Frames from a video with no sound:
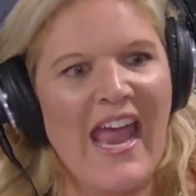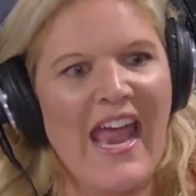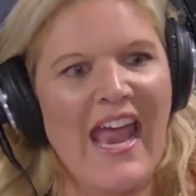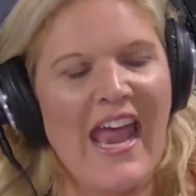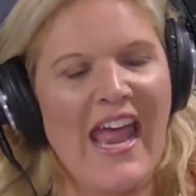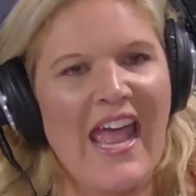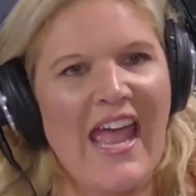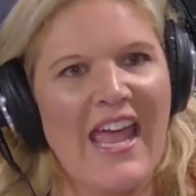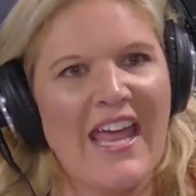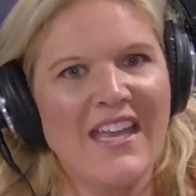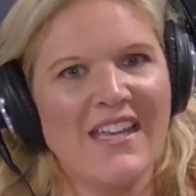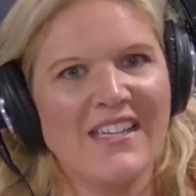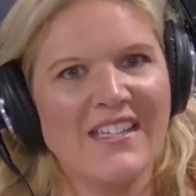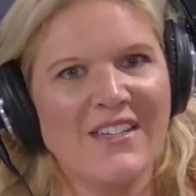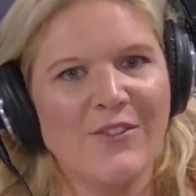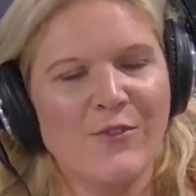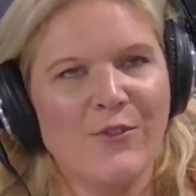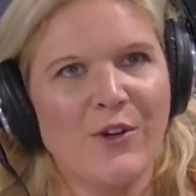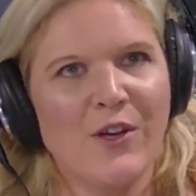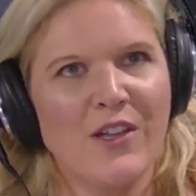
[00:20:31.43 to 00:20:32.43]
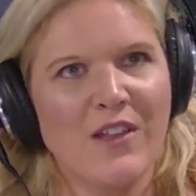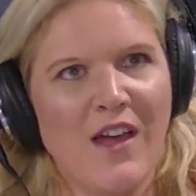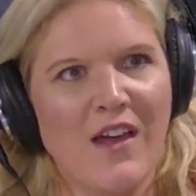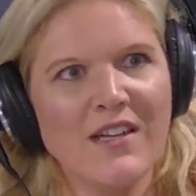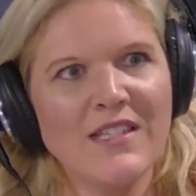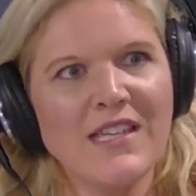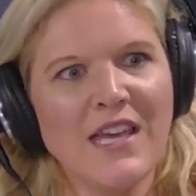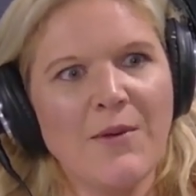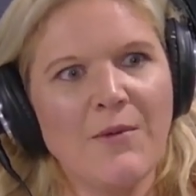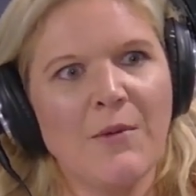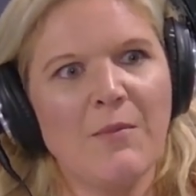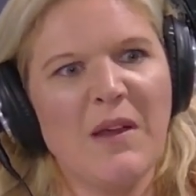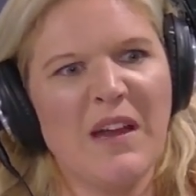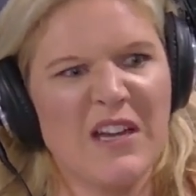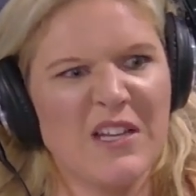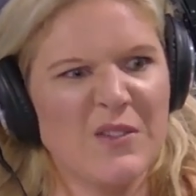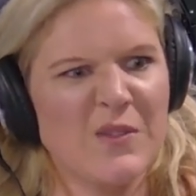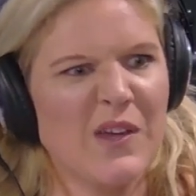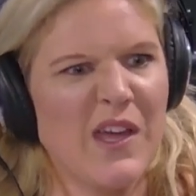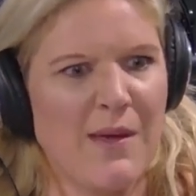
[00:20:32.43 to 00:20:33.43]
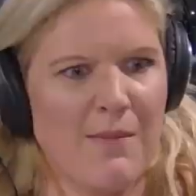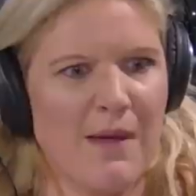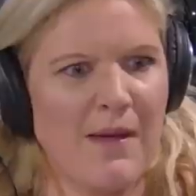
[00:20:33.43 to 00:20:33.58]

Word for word: And for a long time, when parents would